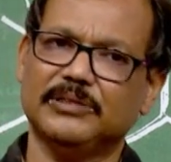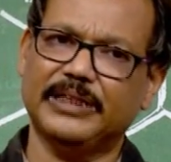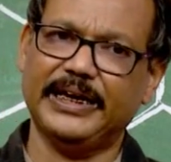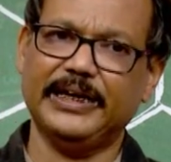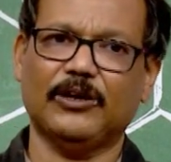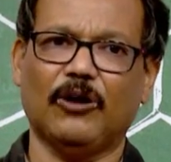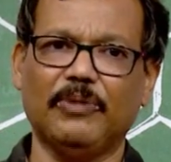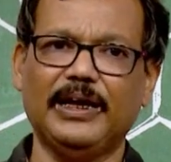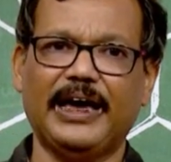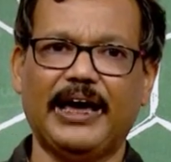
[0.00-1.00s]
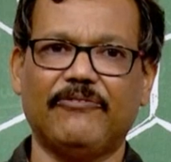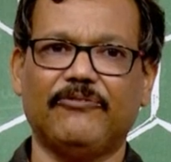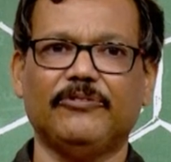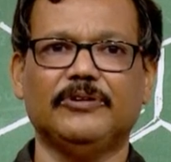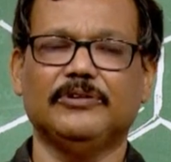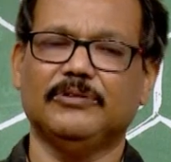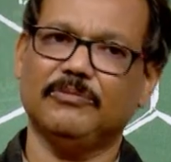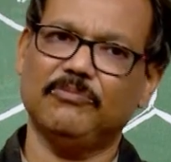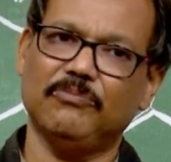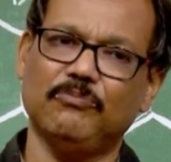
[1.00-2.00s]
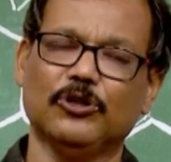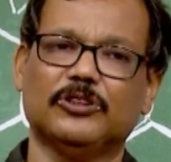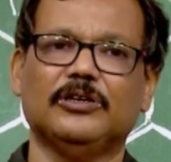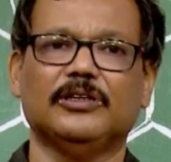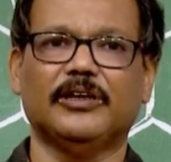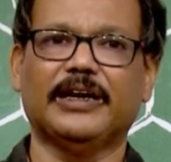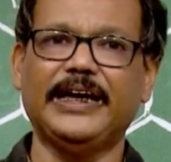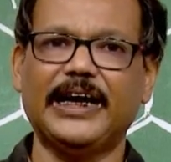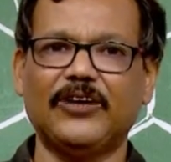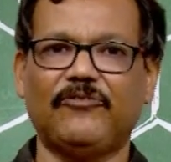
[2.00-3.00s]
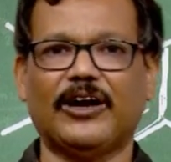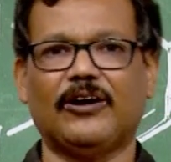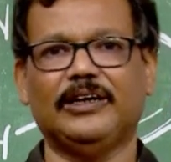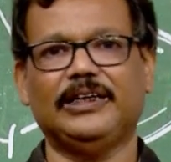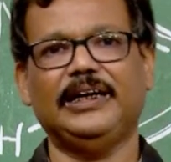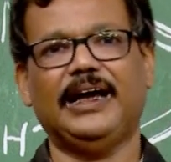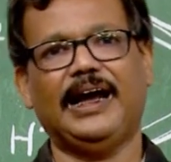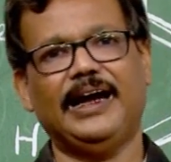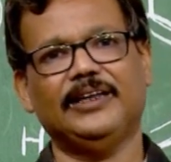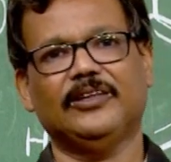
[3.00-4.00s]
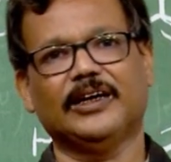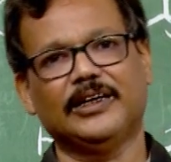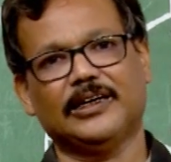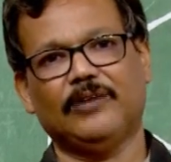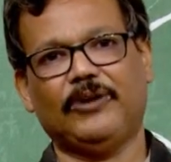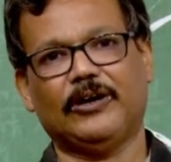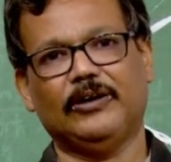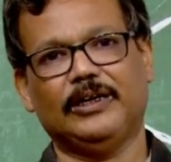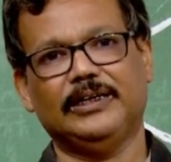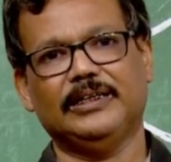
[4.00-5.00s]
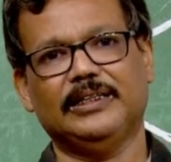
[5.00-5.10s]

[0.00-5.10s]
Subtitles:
they normally have both the creative faculty and the critical faculty.